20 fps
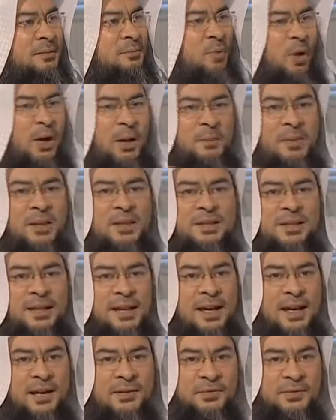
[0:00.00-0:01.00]
Muhammad is
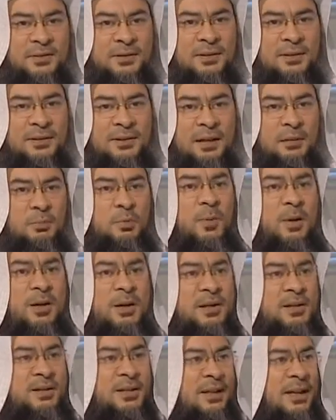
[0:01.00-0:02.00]
alive, Abu
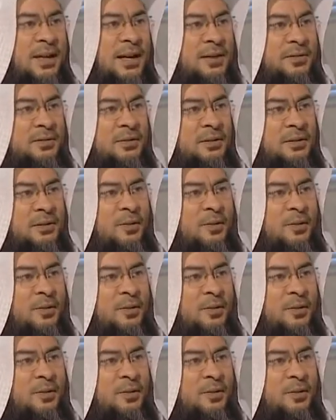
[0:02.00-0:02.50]
Bakr is alive,